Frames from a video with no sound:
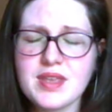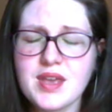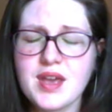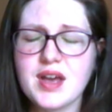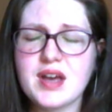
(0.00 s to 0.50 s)

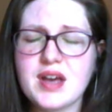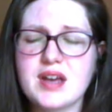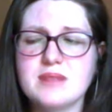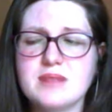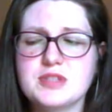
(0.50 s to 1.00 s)

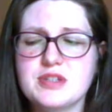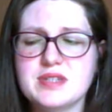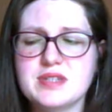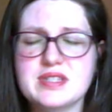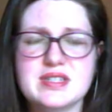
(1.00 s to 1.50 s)
So
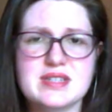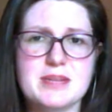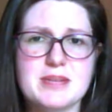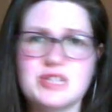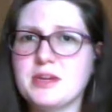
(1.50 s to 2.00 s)
it's a much
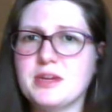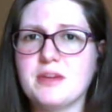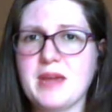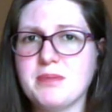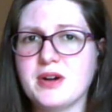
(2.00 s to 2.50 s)
bigger
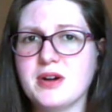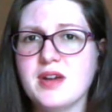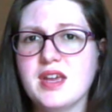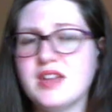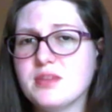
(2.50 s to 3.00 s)
paper. In
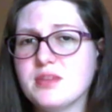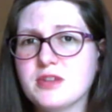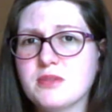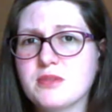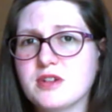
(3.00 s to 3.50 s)
the real
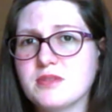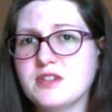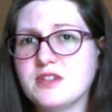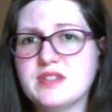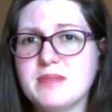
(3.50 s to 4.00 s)
world, when you
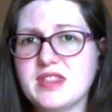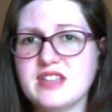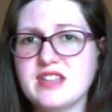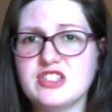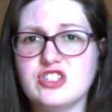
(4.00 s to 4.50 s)
submit things to
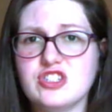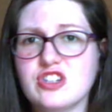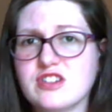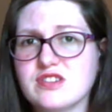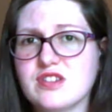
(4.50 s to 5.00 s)
journals,
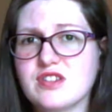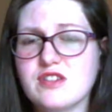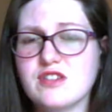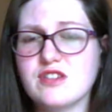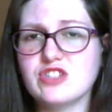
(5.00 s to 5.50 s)
they're usually
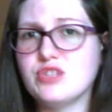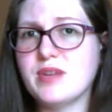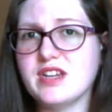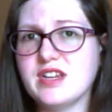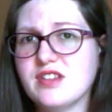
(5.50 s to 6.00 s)
20 to
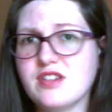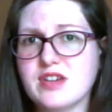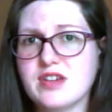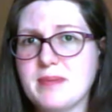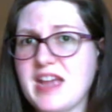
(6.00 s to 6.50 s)
30
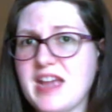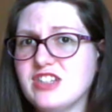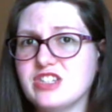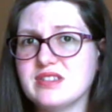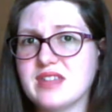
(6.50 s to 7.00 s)

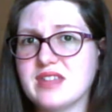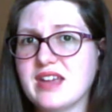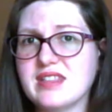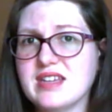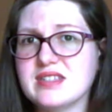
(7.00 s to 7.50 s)
pages like
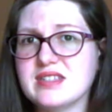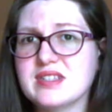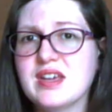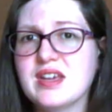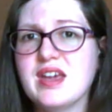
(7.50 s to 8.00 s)
this.
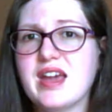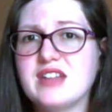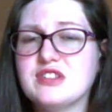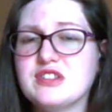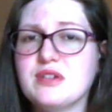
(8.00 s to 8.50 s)
And
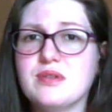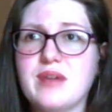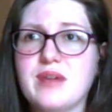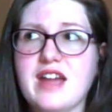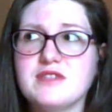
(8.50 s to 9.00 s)
so
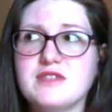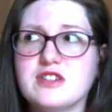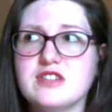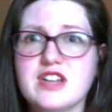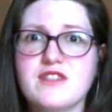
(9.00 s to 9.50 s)
after 10
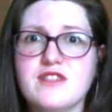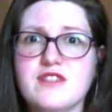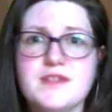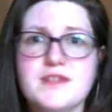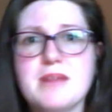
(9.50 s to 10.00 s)
or 15
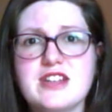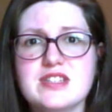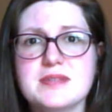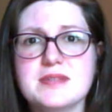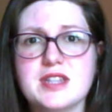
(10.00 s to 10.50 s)
pages of a
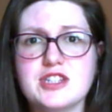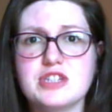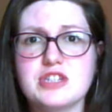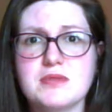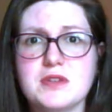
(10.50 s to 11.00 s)
literature
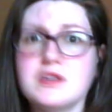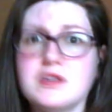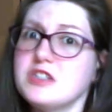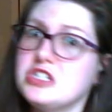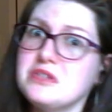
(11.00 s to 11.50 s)
review, you
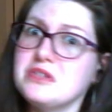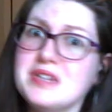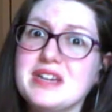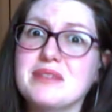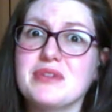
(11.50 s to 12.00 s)
do need a
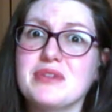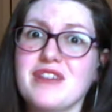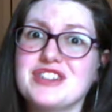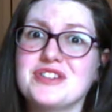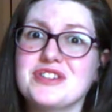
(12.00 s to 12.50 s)

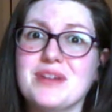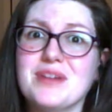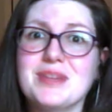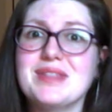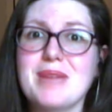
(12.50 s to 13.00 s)
refresher on what the
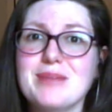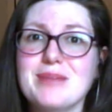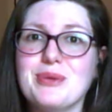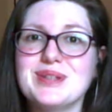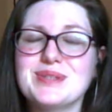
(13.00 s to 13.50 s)
main
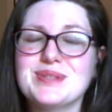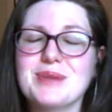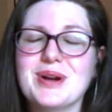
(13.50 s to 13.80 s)
points were.